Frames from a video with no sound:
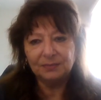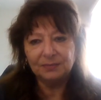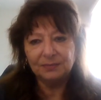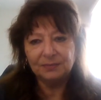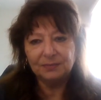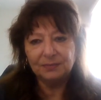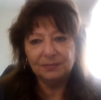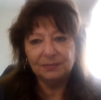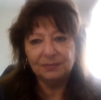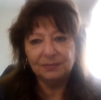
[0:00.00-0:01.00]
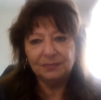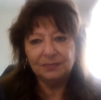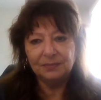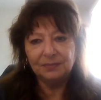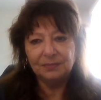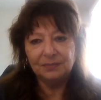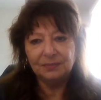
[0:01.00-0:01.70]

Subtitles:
No one is speaking in this clip.